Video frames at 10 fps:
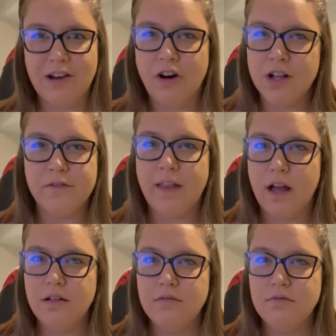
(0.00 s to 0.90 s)
all of
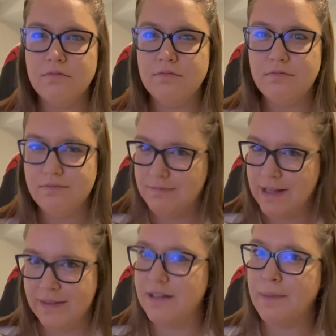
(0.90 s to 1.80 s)
that
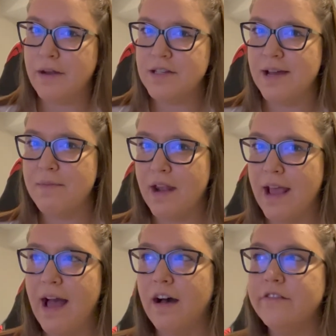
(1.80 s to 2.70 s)
in the amount of time that I
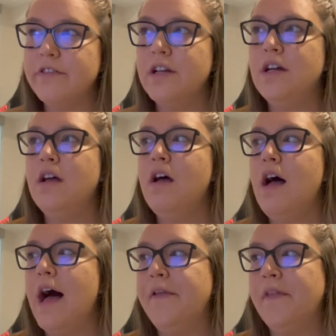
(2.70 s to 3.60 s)
have.
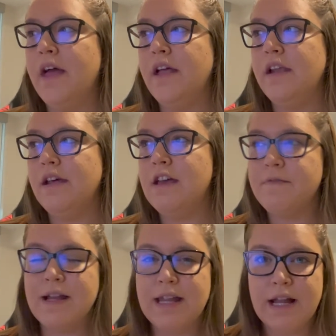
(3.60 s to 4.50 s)
And then if
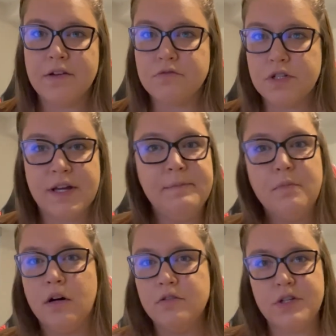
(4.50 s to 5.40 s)
I need extra time,
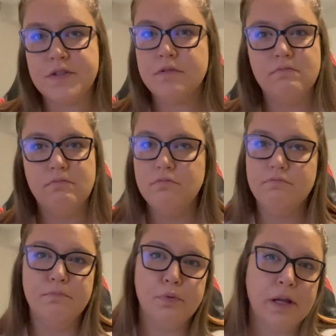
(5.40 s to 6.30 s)
I'll just
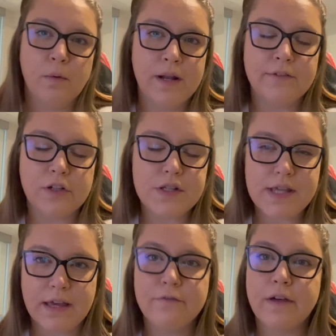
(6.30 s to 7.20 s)
bring whatever else
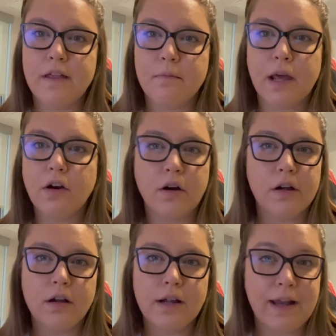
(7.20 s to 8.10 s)
I can fit in my
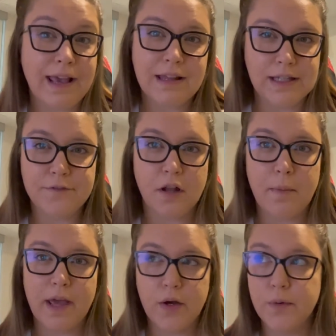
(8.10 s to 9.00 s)
car and I can lift on
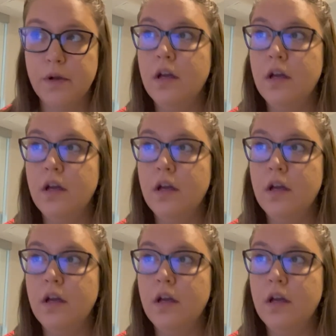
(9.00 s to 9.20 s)
my own.